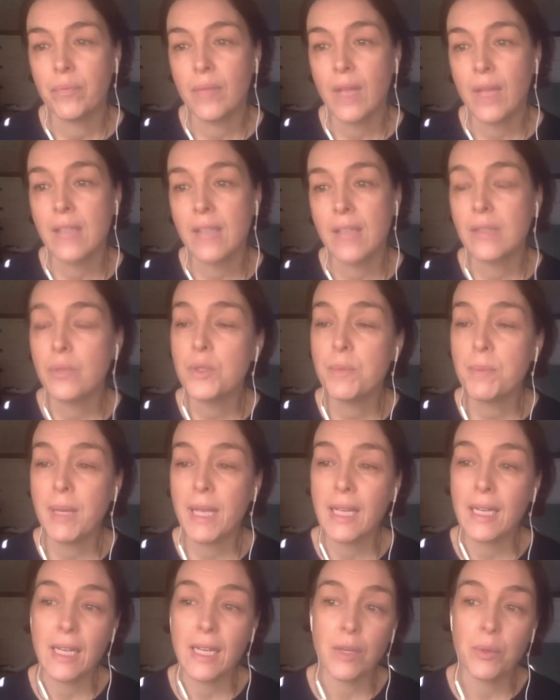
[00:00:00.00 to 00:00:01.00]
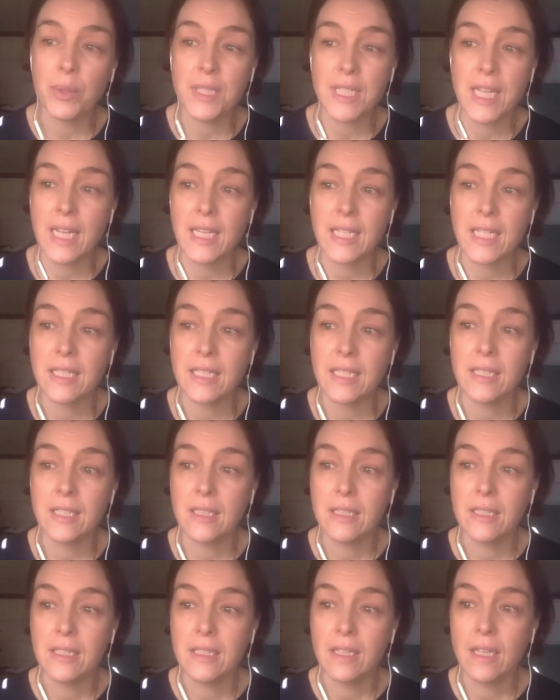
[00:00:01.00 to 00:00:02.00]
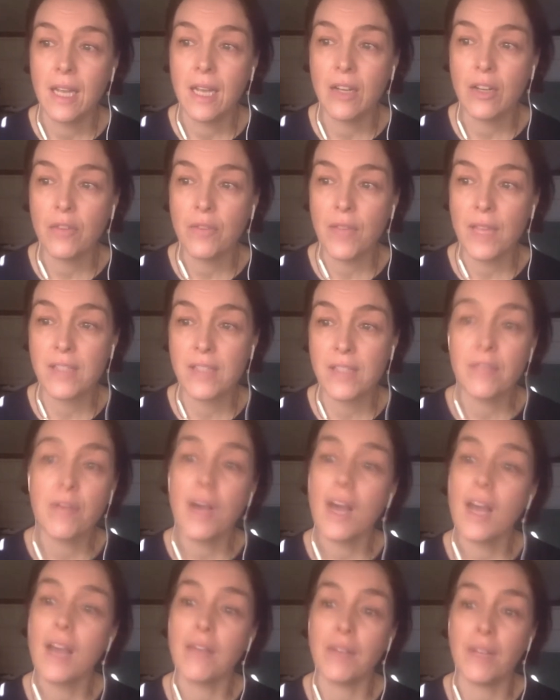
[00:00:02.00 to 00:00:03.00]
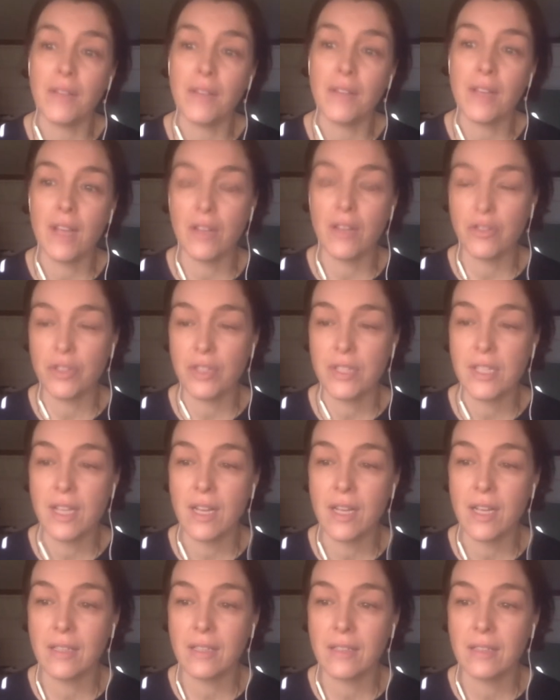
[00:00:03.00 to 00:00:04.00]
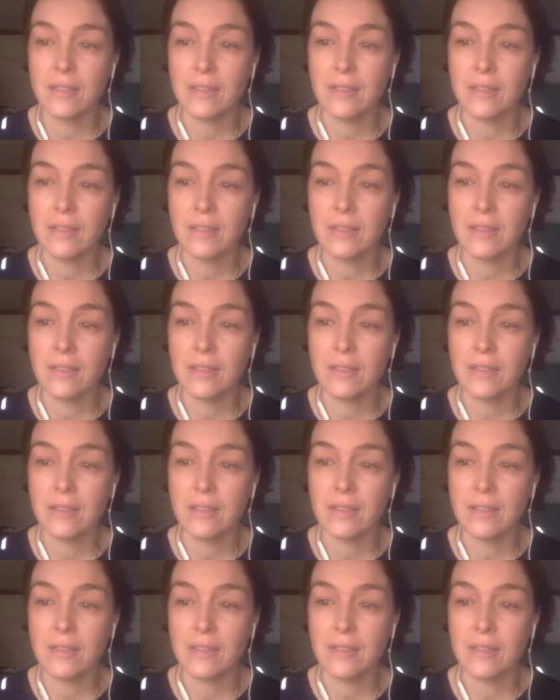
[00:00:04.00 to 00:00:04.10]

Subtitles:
as it was being liquidated, and of their survival in the countryside.